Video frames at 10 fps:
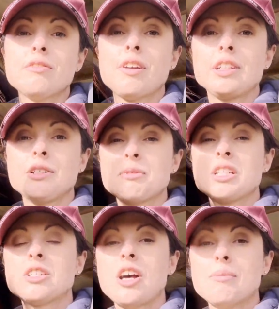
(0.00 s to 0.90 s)
a very
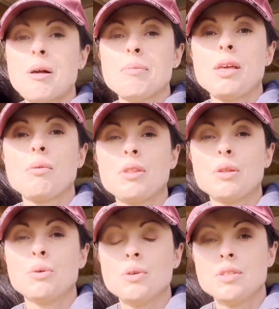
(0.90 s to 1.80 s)
limited time up here with
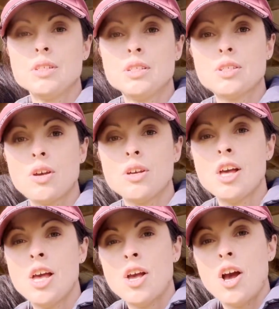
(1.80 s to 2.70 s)
the horses, so
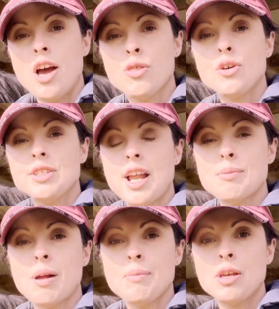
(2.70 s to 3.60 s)
I thought today
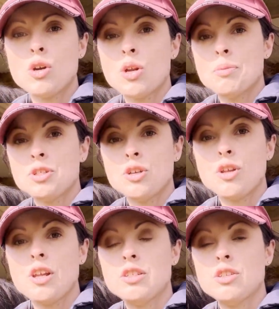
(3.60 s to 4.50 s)
might be a good
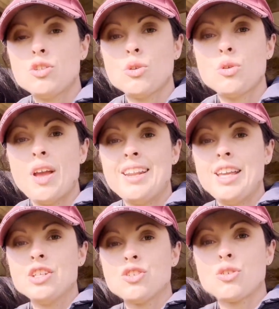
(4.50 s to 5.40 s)
opportunity to do an
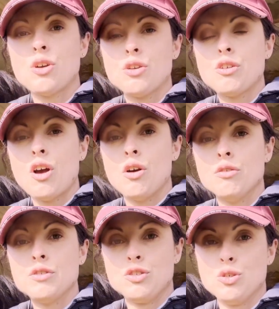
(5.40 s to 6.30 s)
intro
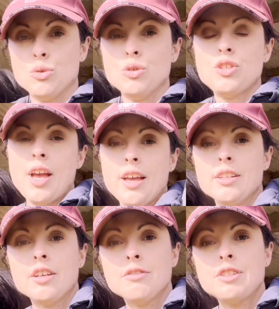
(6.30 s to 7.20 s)
of George
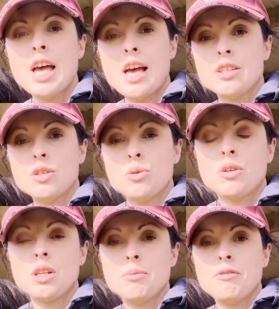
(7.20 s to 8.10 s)
and of Taz, who are
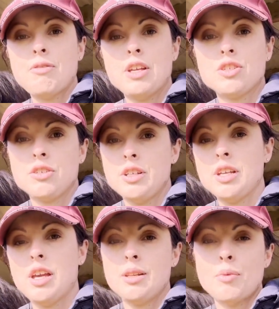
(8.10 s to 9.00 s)
going to be
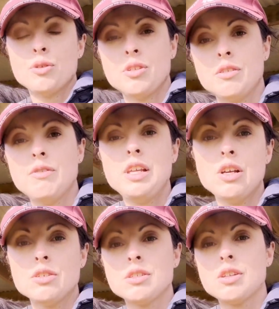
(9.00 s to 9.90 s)
featuring in most of the
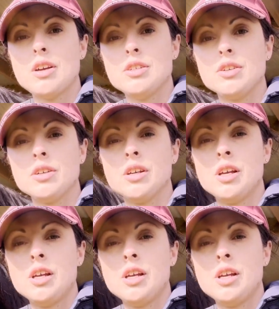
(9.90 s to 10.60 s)
videos that I do.